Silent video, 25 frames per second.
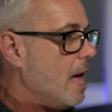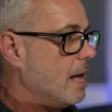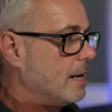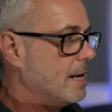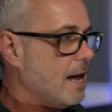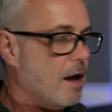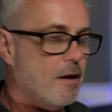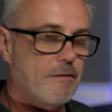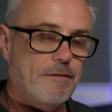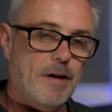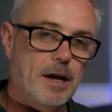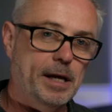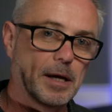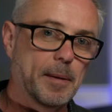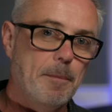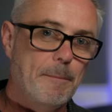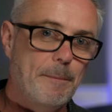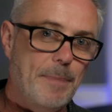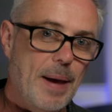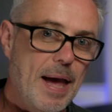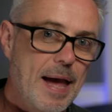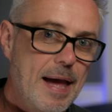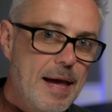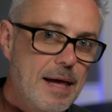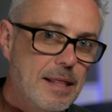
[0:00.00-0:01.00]
Now, if I
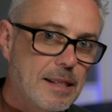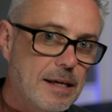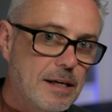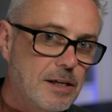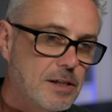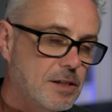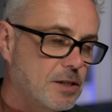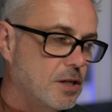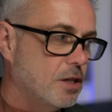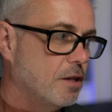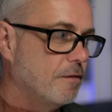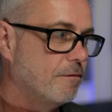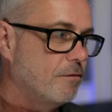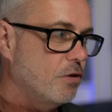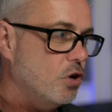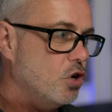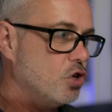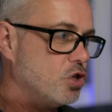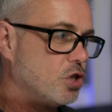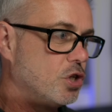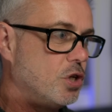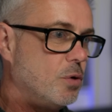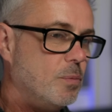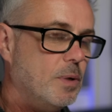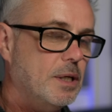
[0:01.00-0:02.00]
compare this to the
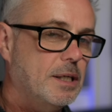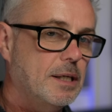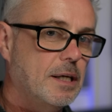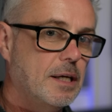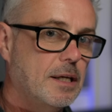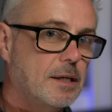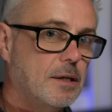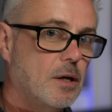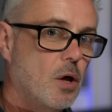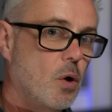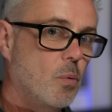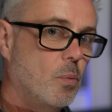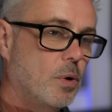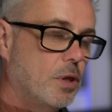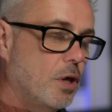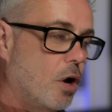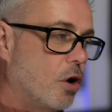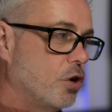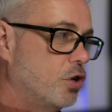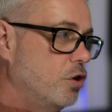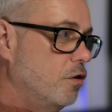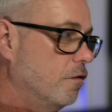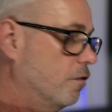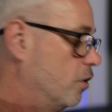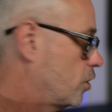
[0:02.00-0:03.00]
version that we did with our
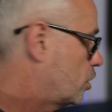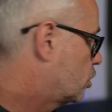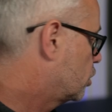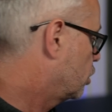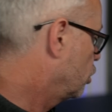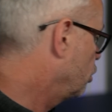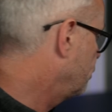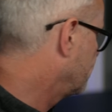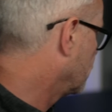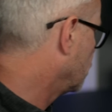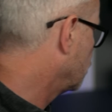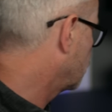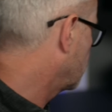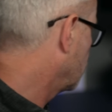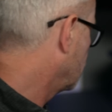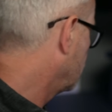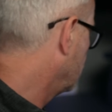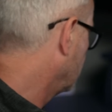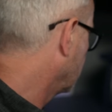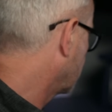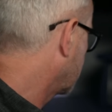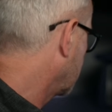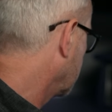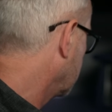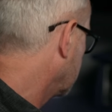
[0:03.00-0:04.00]
Hue versus Luminance,
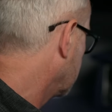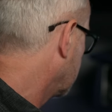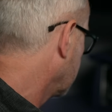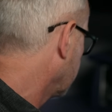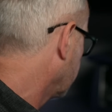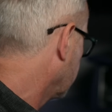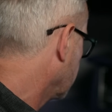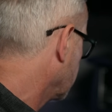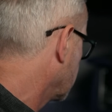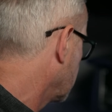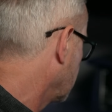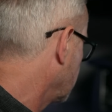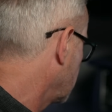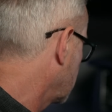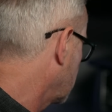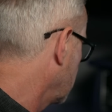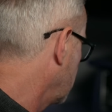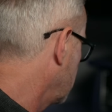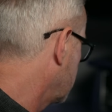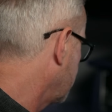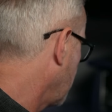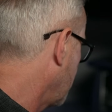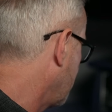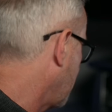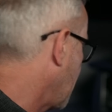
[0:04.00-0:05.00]
you'll see the difference. So I'm just gonna
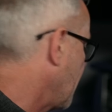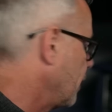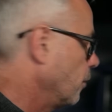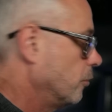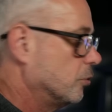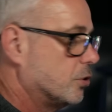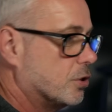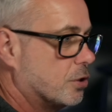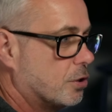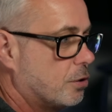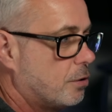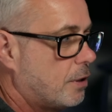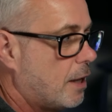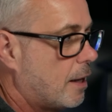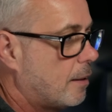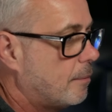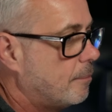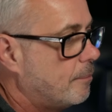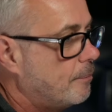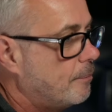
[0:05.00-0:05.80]
use my panel to do that.